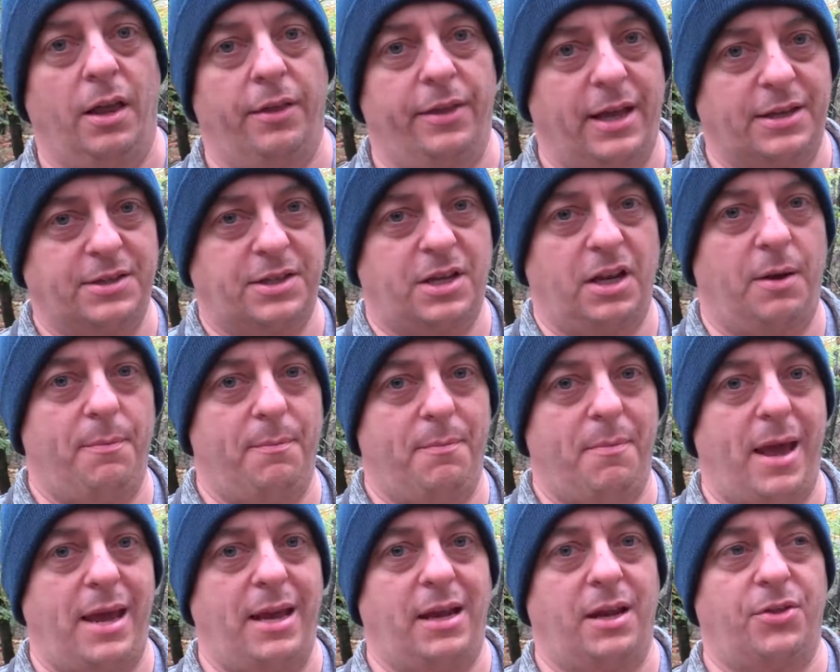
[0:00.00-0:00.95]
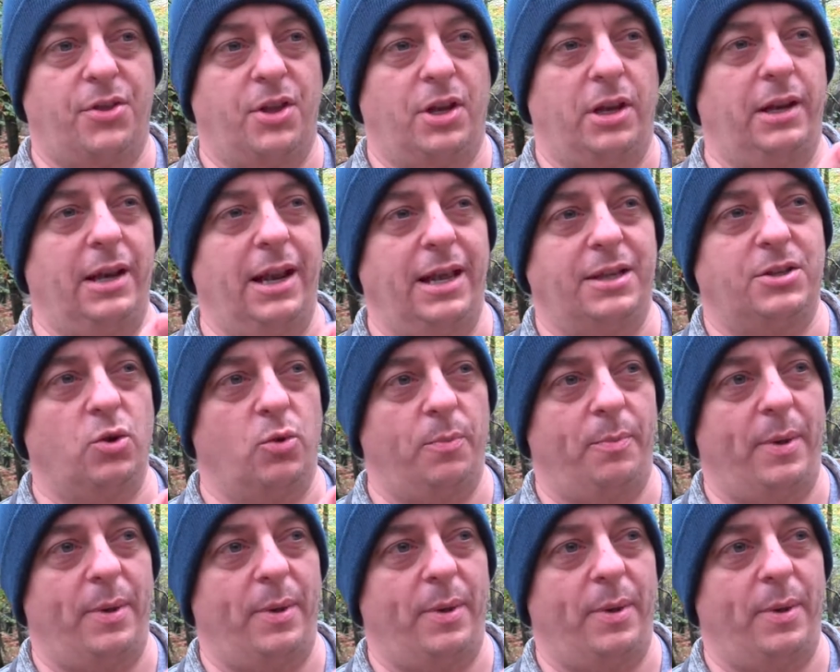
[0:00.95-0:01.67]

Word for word: that's gonna make the little